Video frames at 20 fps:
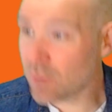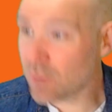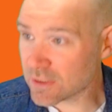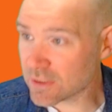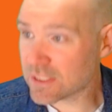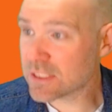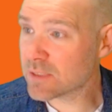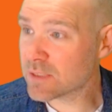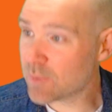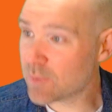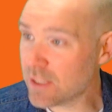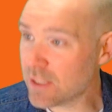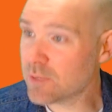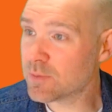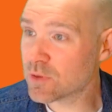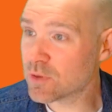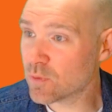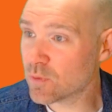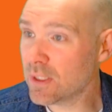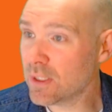participate
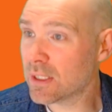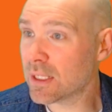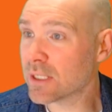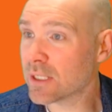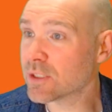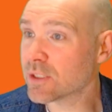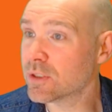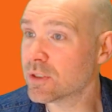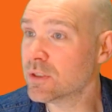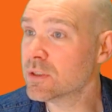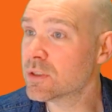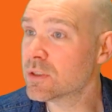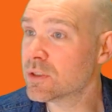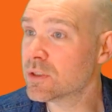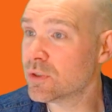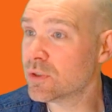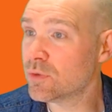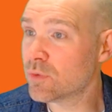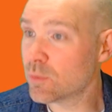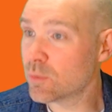between elections
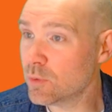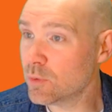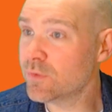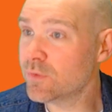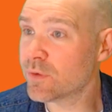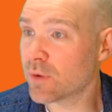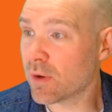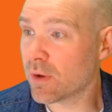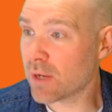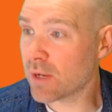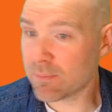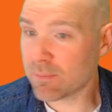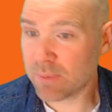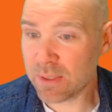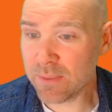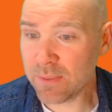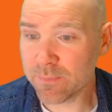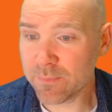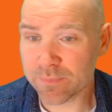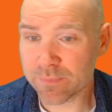to remove your own
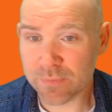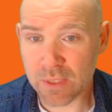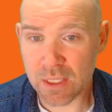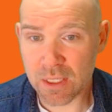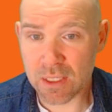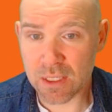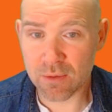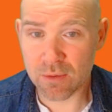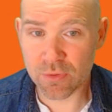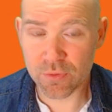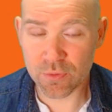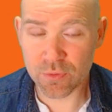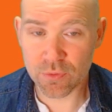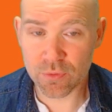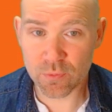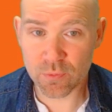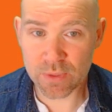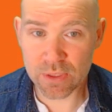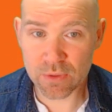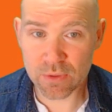MP uh, through
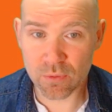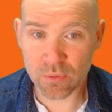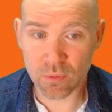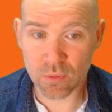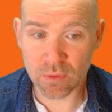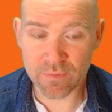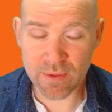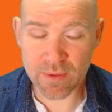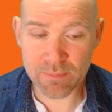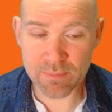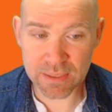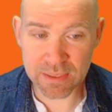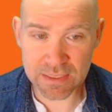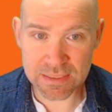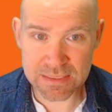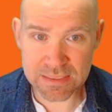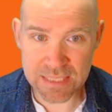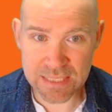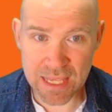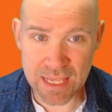the Recall of
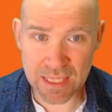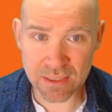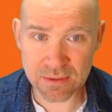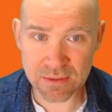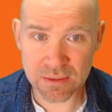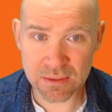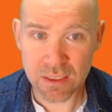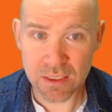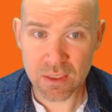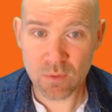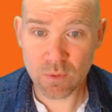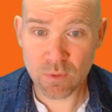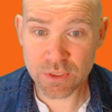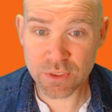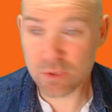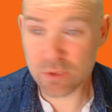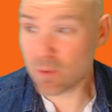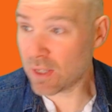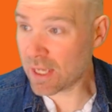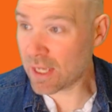MPs Act, which
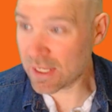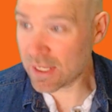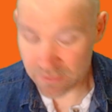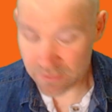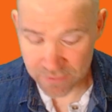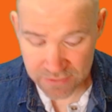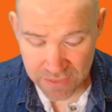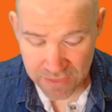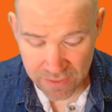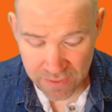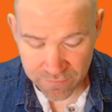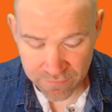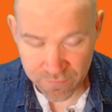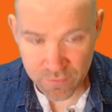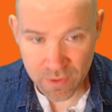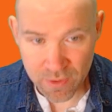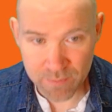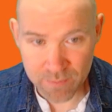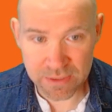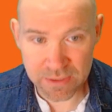is quite a handy thing to have if
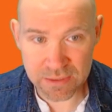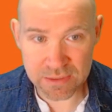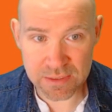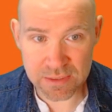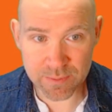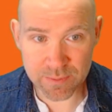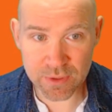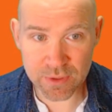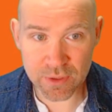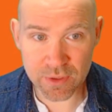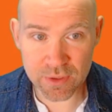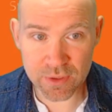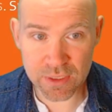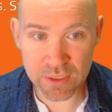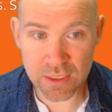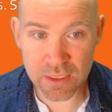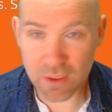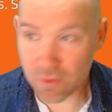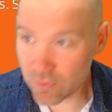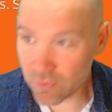your MP does something that
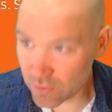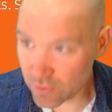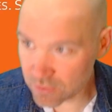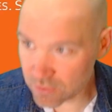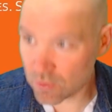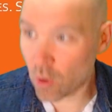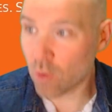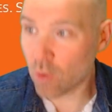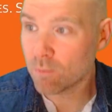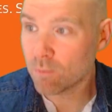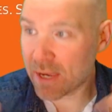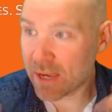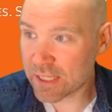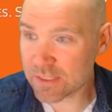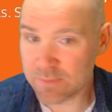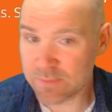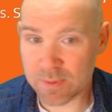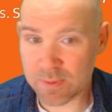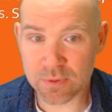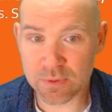the that en
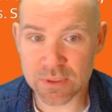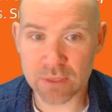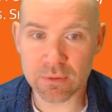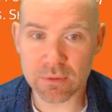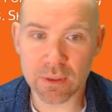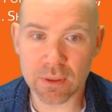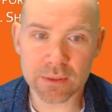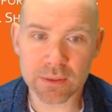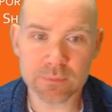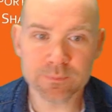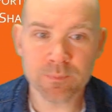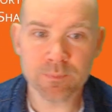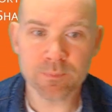masse people don't like.